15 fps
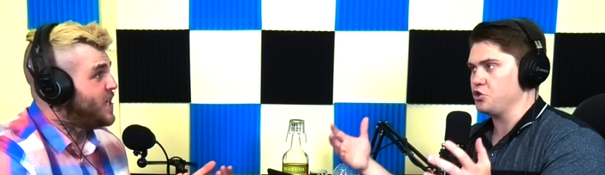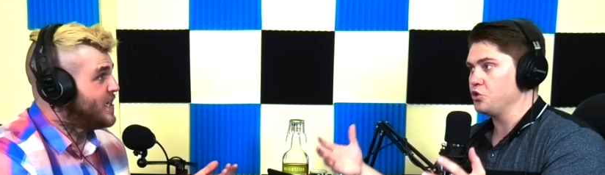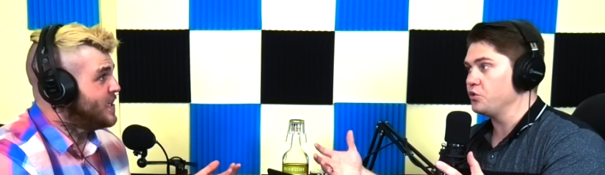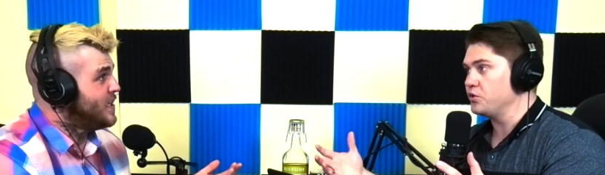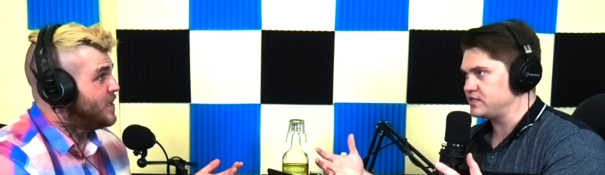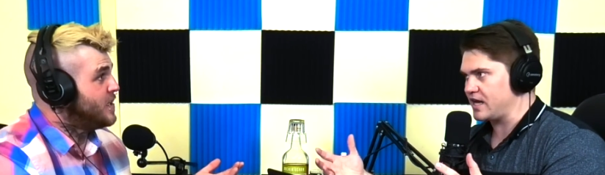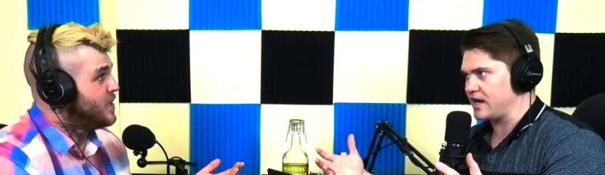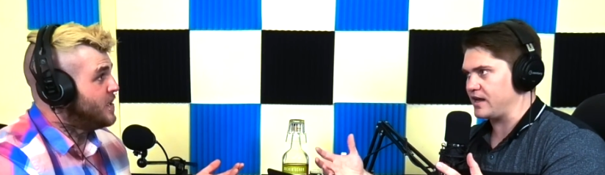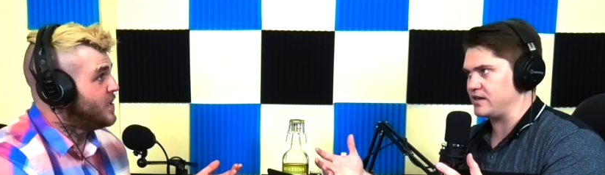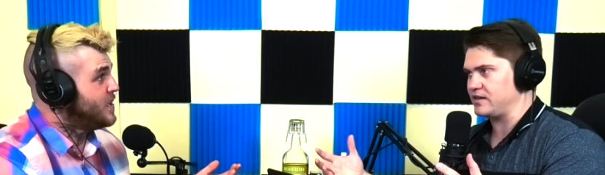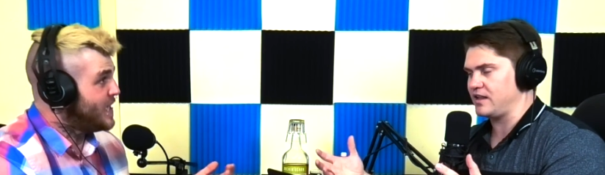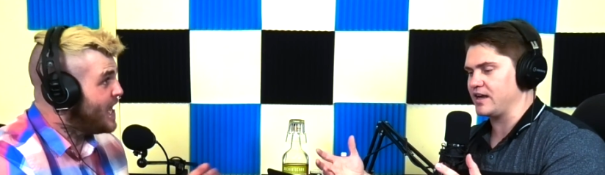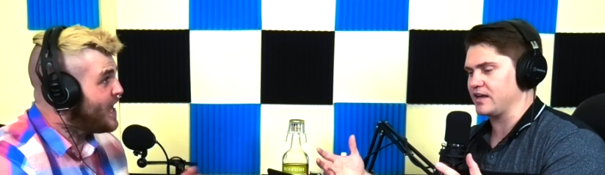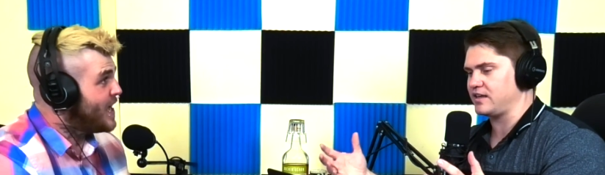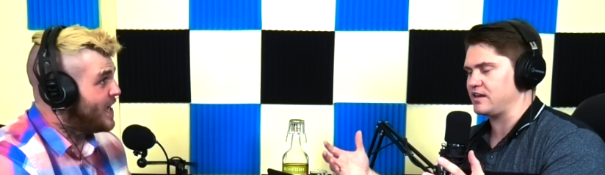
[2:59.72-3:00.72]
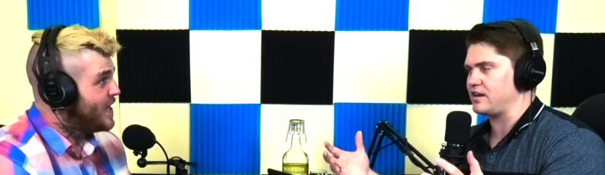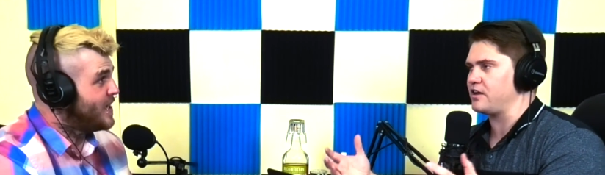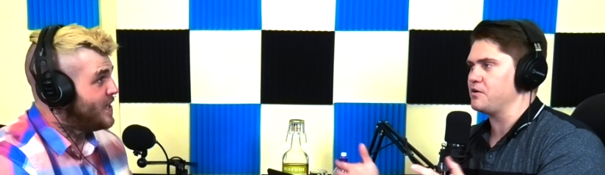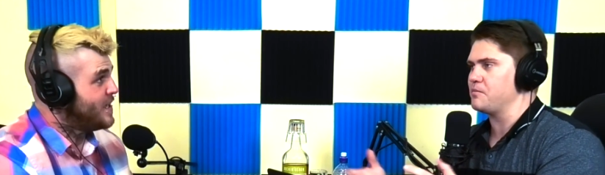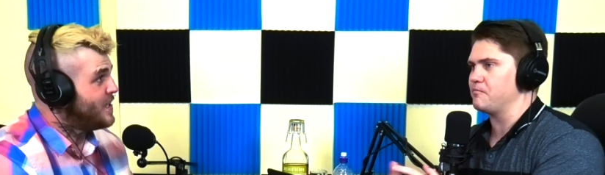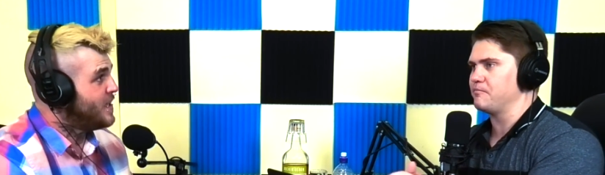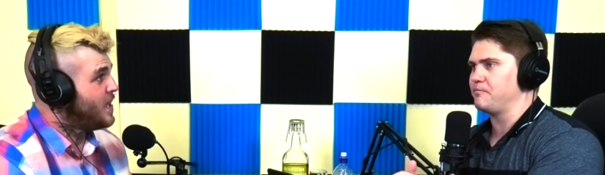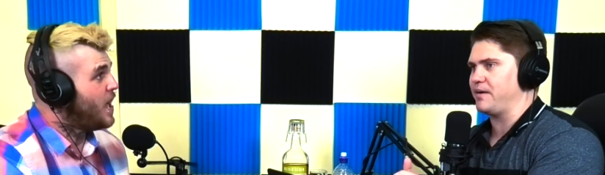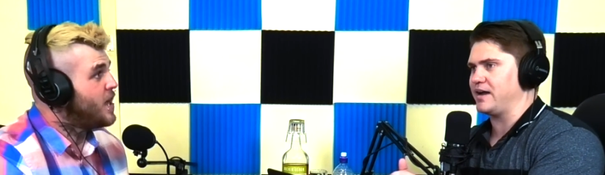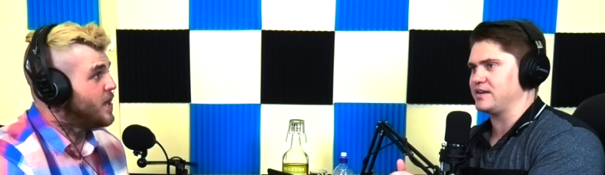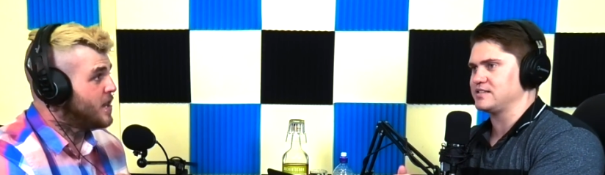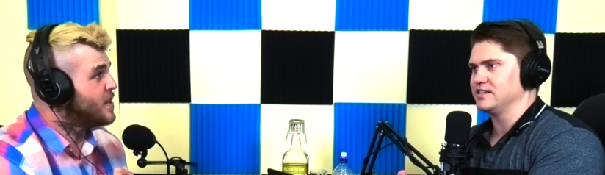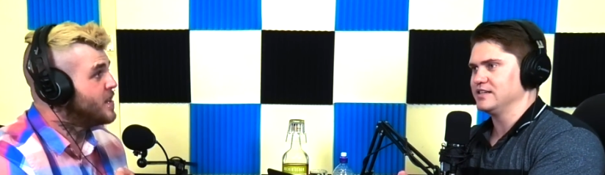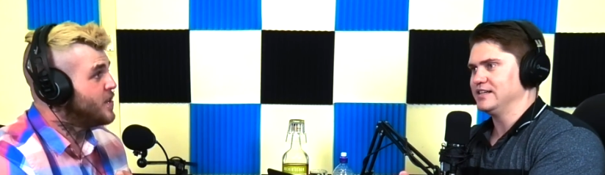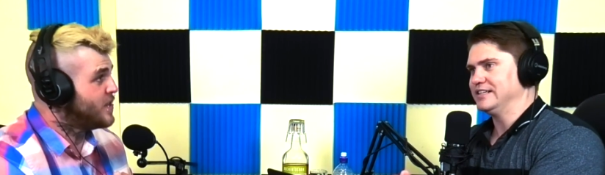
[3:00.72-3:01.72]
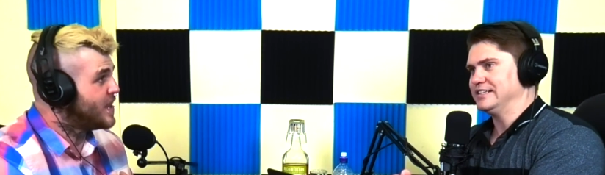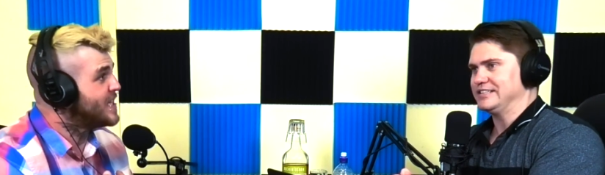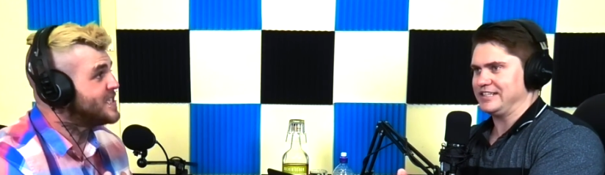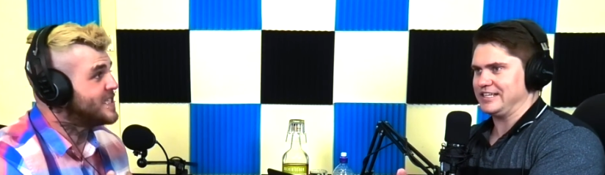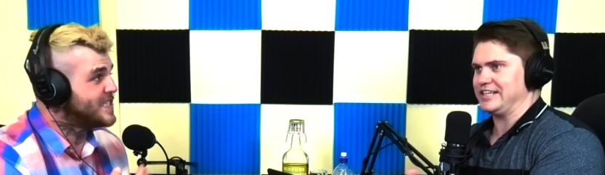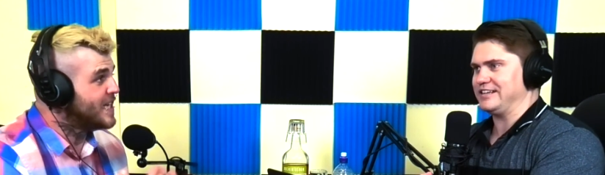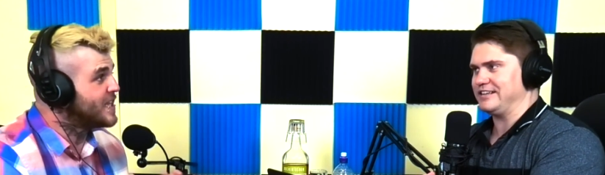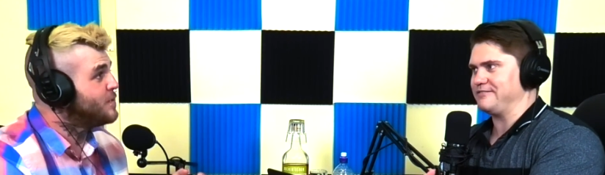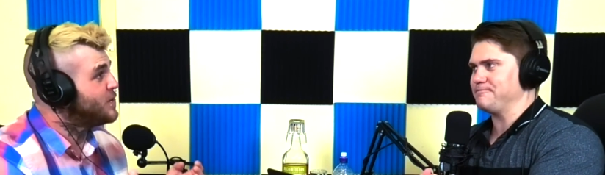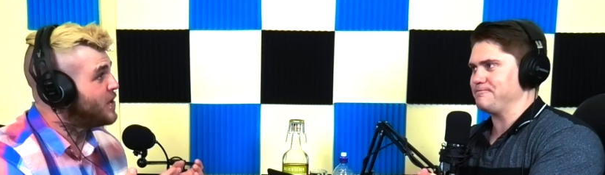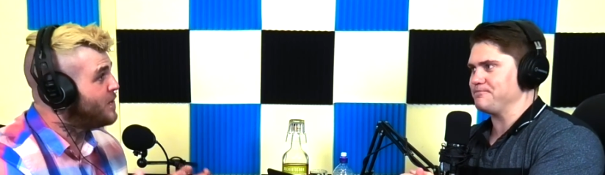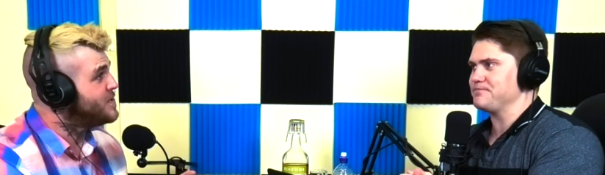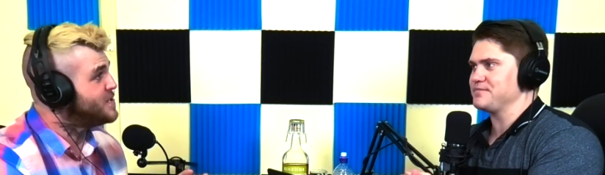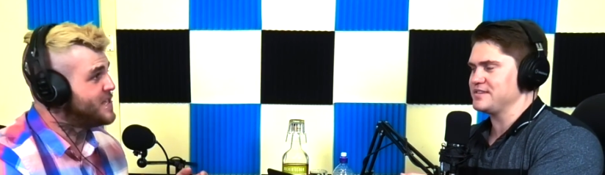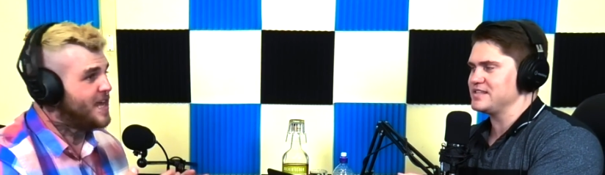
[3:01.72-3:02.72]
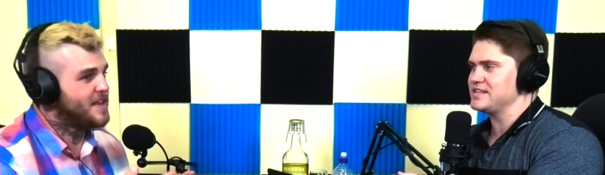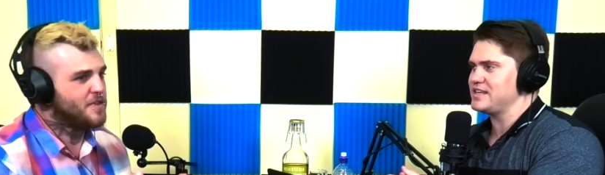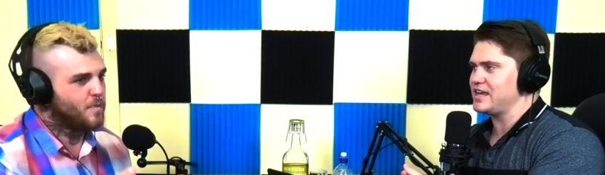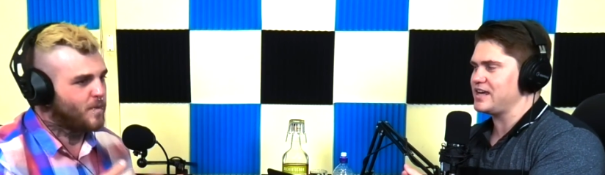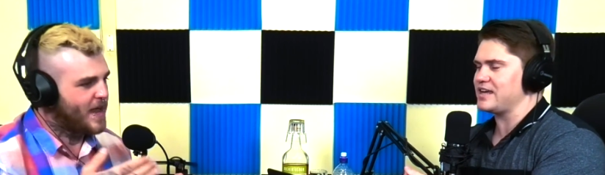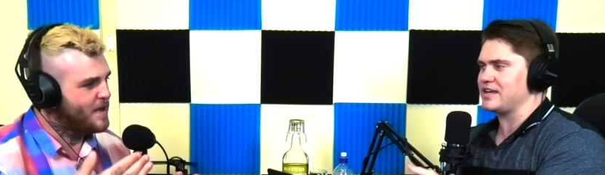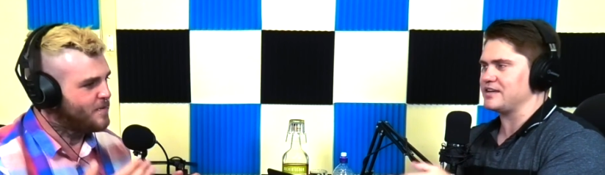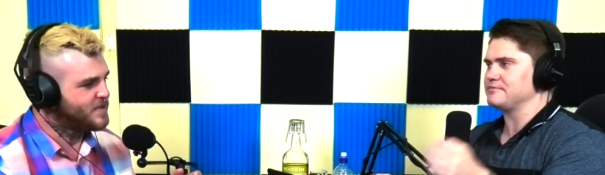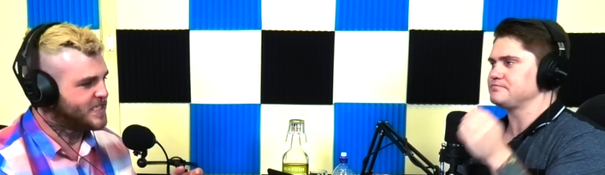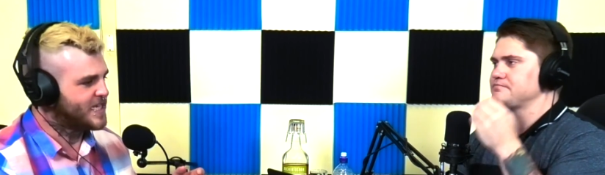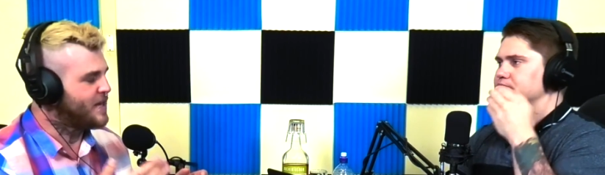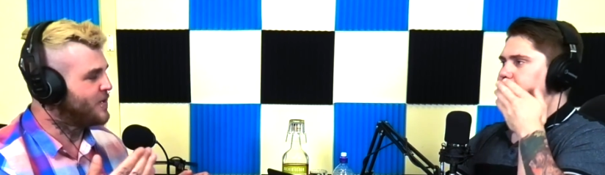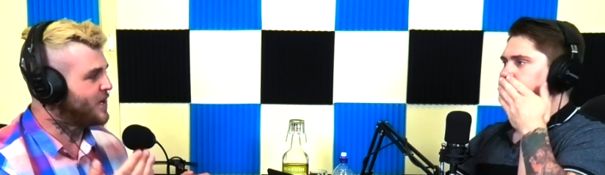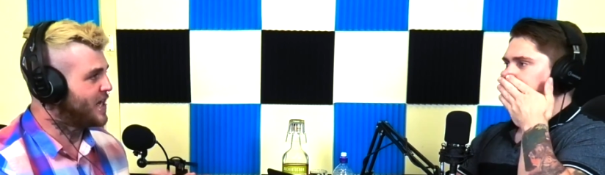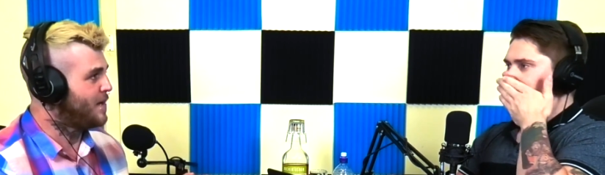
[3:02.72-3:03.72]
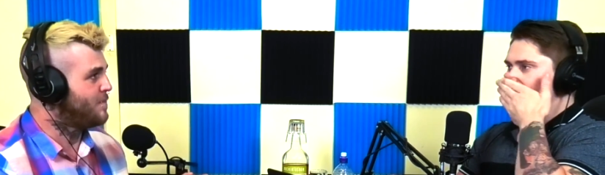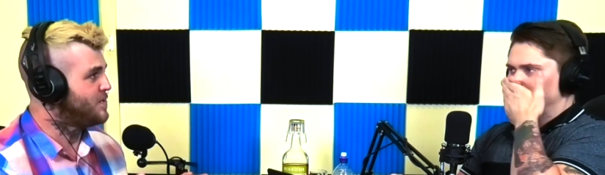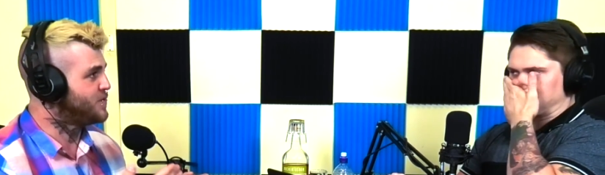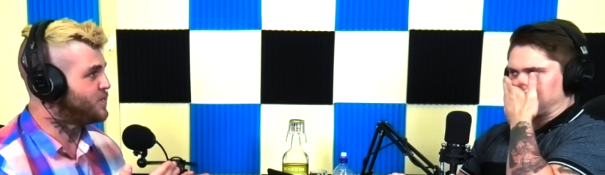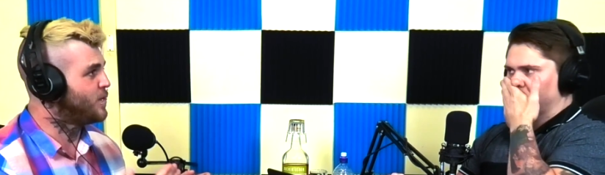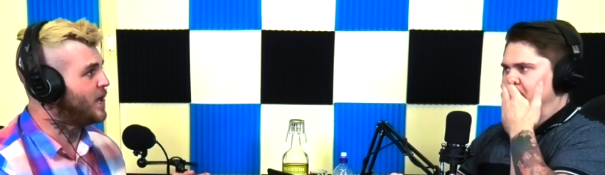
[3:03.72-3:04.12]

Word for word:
Speaker 1: done it, done it. Like, yeah, you
Speaker 2: know. But that's exactly what I was, and the yeah. way it was gearing up as